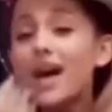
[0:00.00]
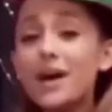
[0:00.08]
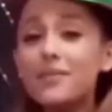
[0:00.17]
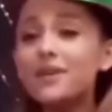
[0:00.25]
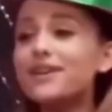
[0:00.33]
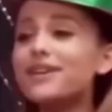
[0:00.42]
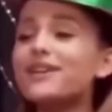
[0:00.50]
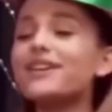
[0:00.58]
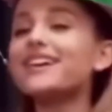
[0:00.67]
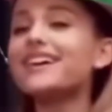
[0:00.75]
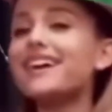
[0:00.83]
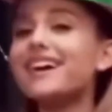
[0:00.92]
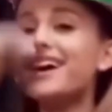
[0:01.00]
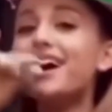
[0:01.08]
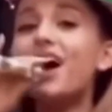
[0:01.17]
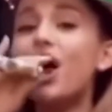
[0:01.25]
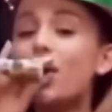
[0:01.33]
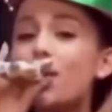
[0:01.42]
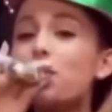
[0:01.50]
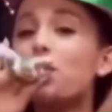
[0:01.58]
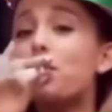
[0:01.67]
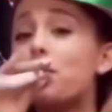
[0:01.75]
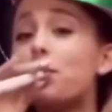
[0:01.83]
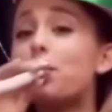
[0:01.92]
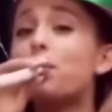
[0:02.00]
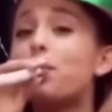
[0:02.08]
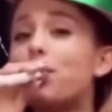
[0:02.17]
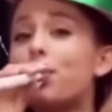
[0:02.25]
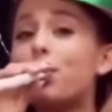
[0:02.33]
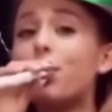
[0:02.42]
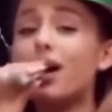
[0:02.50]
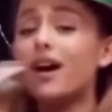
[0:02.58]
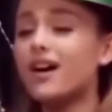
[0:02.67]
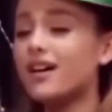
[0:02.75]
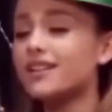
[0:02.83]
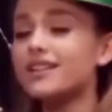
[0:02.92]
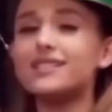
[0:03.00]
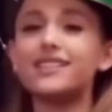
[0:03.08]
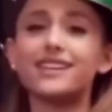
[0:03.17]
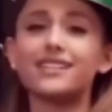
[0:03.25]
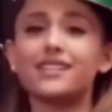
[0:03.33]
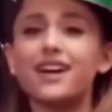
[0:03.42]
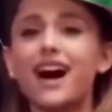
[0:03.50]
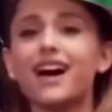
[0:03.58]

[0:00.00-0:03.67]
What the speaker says: New Year! Oh, this thing sucks.